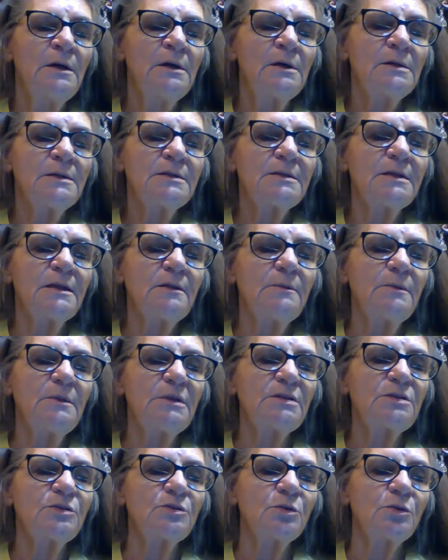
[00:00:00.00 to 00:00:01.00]
said
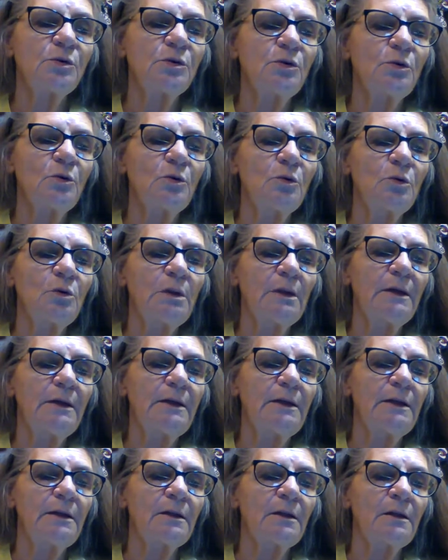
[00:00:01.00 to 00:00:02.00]
Mister Yule,
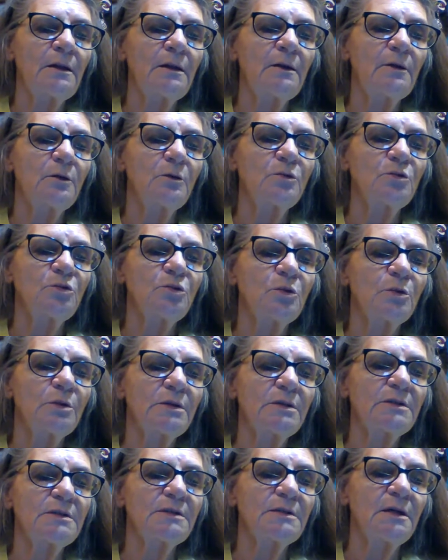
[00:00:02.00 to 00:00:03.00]
leaning a little toward
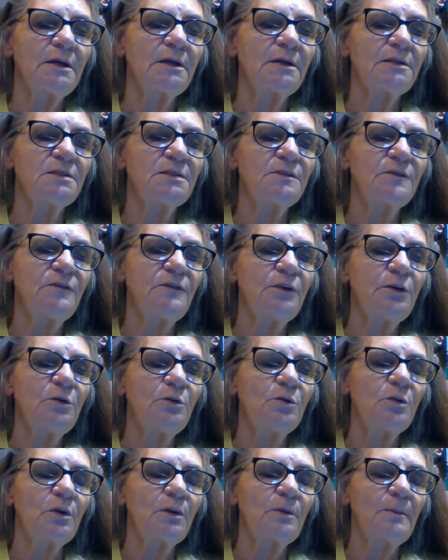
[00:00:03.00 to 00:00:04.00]
his son's
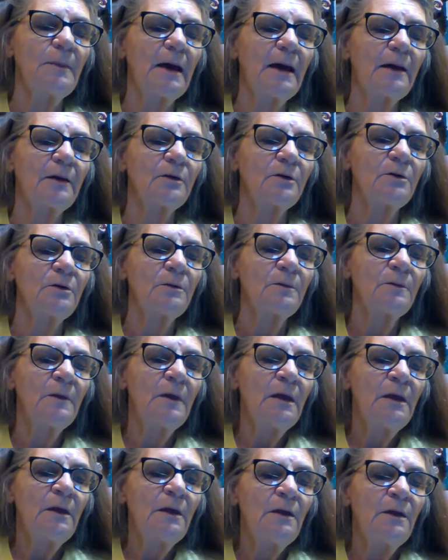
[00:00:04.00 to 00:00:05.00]
view of the matter.
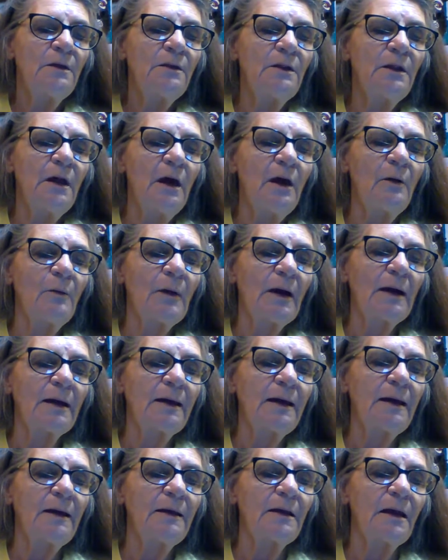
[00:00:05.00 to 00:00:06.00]
No, I
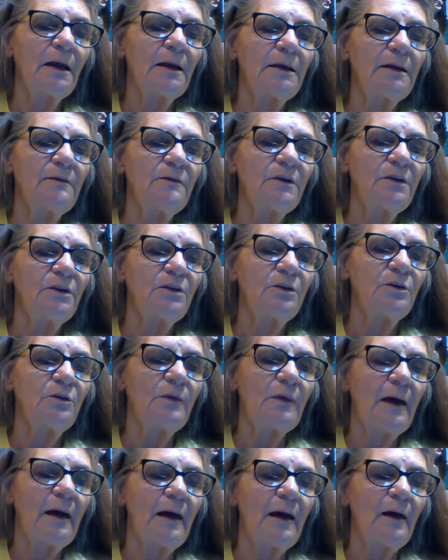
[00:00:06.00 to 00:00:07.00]
cannot even do
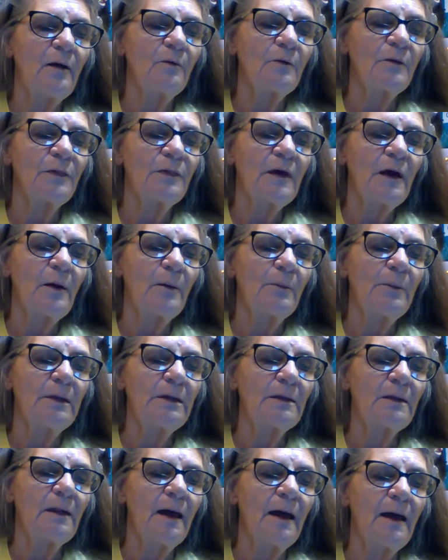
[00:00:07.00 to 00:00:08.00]
that without
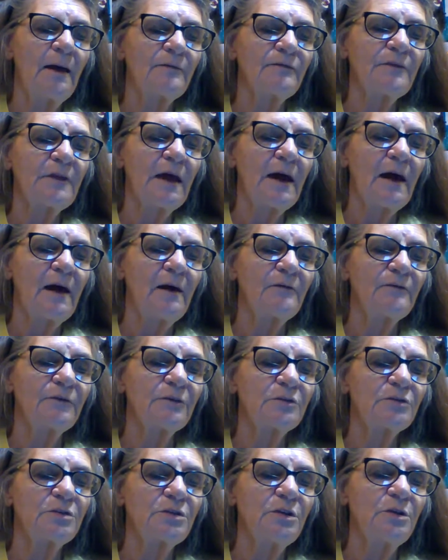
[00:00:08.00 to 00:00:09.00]
being laughed at, for
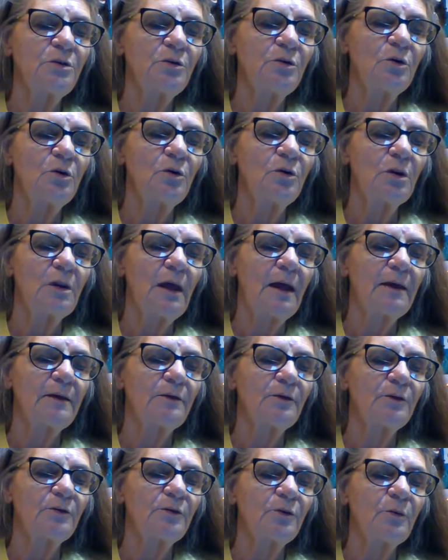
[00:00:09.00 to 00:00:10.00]
sooner or
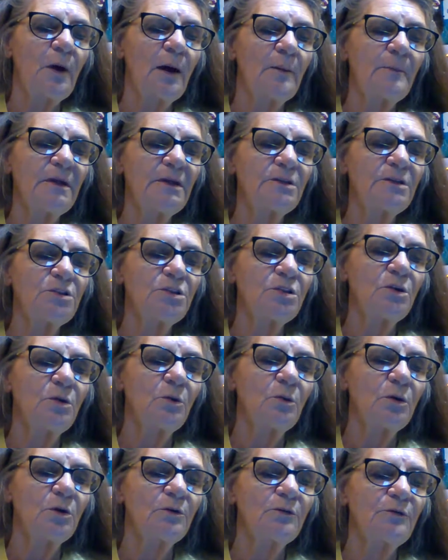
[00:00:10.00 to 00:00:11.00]
later do I mention the
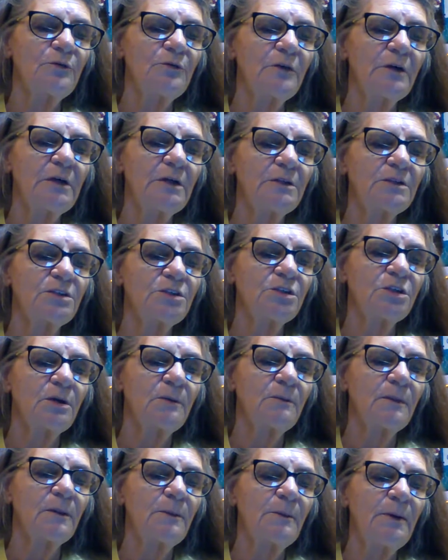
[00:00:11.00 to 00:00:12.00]
word
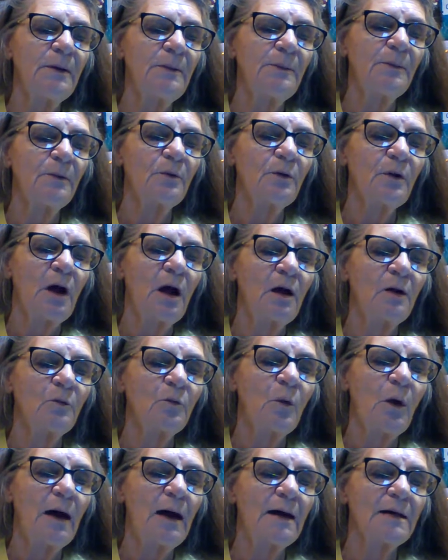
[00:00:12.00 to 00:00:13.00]
friendship than people nod
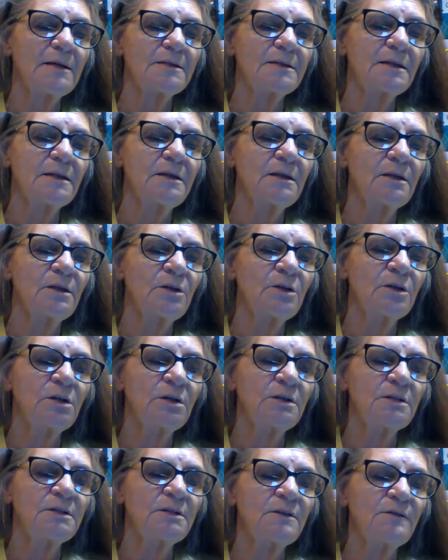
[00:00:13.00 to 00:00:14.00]
wisely and look
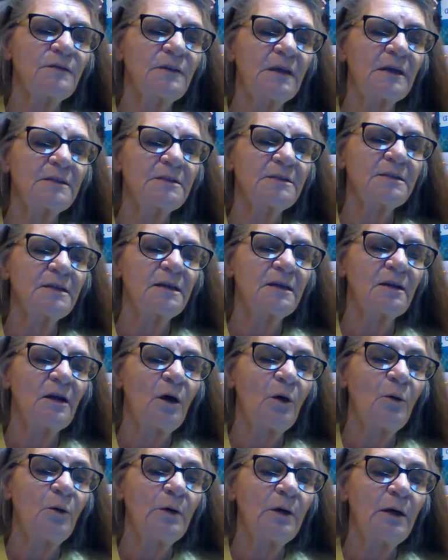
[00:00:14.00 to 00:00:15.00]
as if they said,
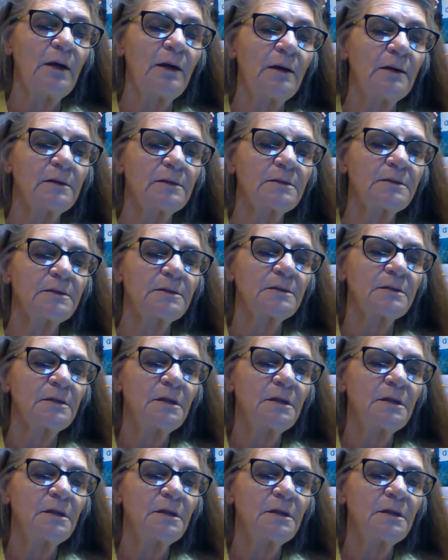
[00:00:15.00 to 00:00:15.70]
oh yes,